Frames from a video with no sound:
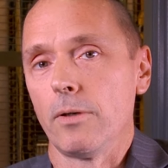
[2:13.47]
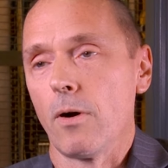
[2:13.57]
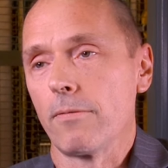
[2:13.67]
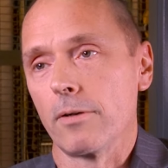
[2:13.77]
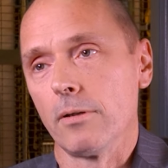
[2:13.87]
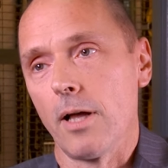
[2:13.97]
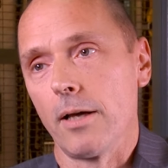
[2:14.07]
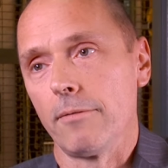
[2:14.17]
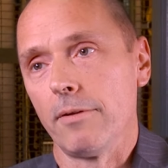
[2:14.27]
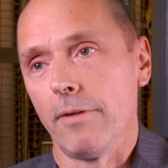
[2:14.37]
it offered a
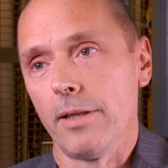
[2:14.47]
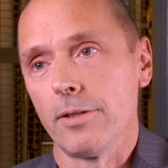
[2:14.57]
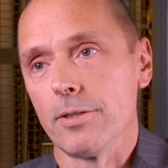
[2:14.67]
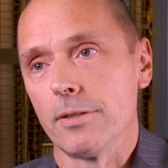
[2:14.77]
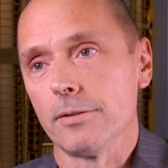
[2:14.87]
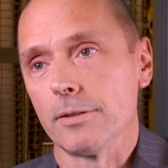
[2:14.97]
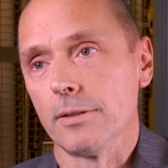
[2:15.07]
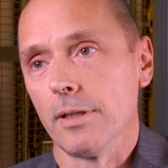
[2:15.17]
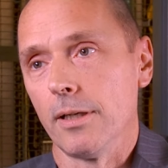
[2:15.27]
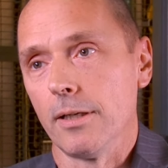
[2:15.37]
lot of advantages
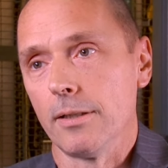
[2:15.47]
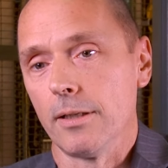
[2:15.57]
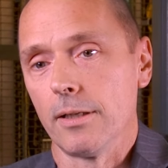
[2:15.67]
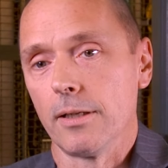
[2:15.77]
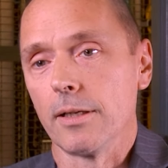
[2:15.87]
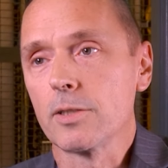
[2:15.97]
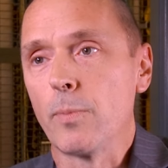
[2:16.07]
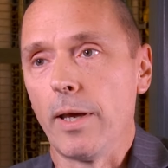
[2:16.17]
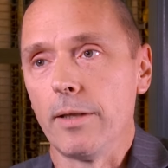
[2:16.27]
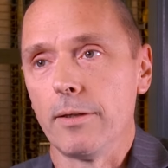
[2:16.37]
and
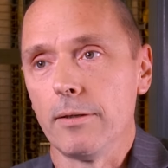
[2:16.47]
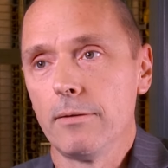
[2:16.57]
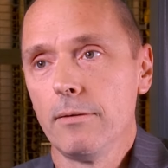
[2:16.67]
expanded